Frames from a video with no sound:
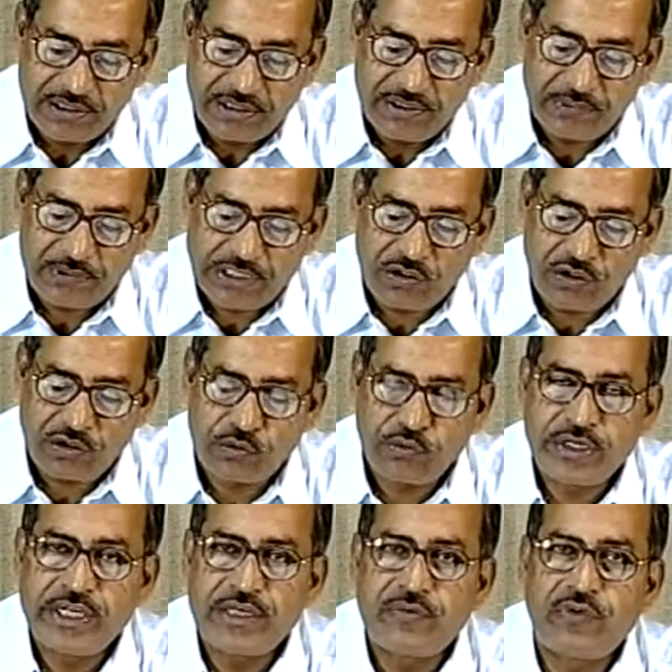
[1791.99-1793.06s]
You cannot do
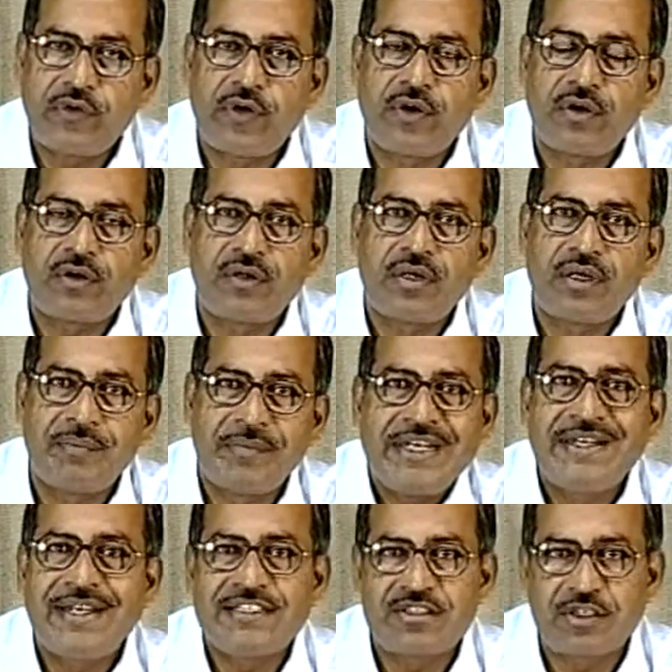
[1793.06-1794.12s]
it for
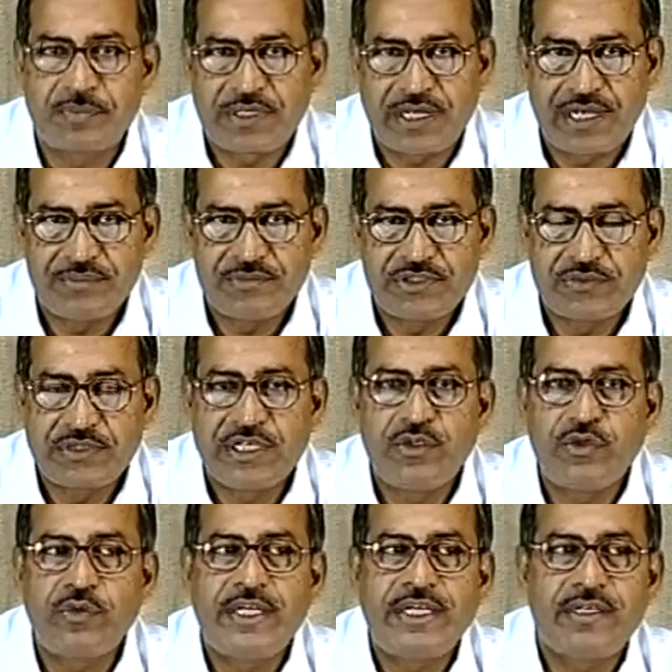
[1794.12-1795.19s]
millions of times. You can
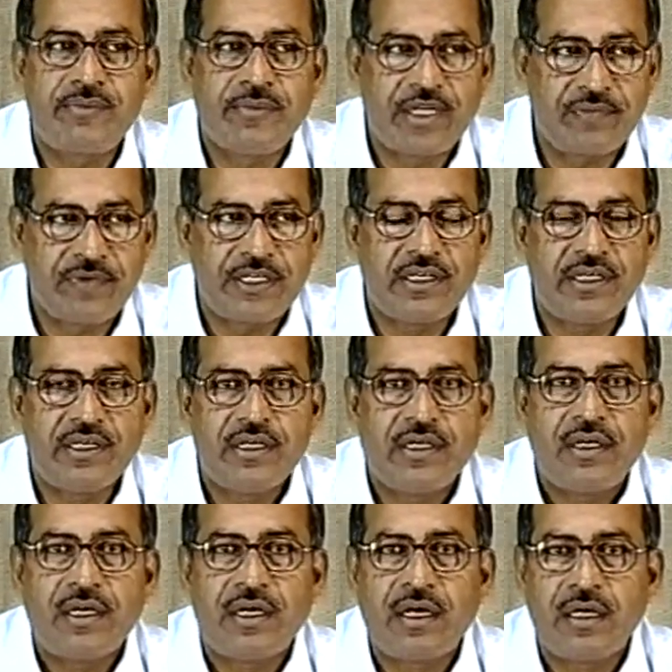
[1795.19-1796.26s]
do it maybe
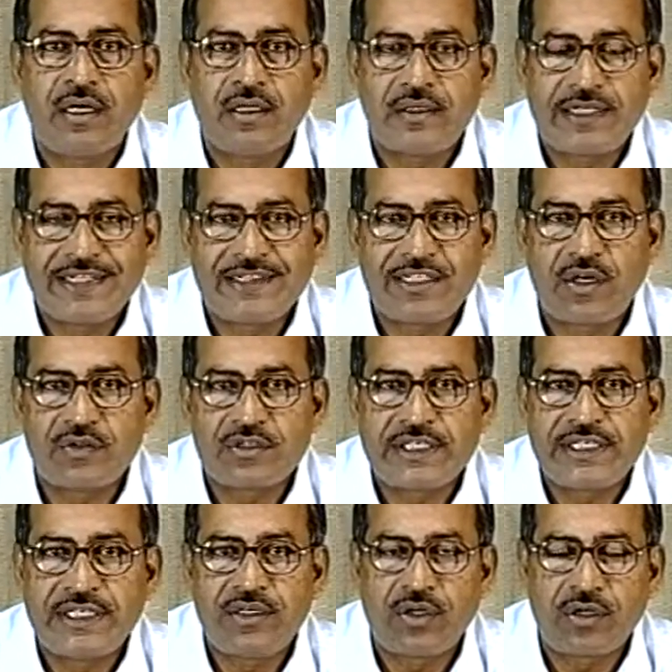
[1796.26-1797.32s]
10,000
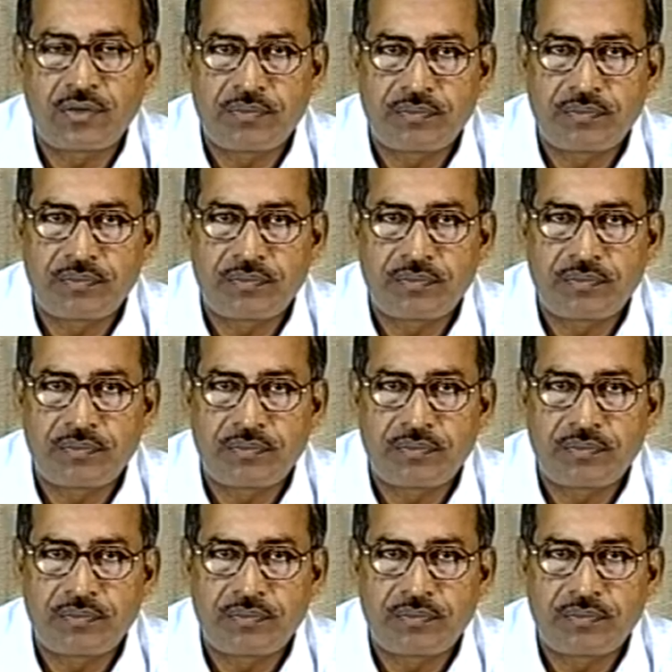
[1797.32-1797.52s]
or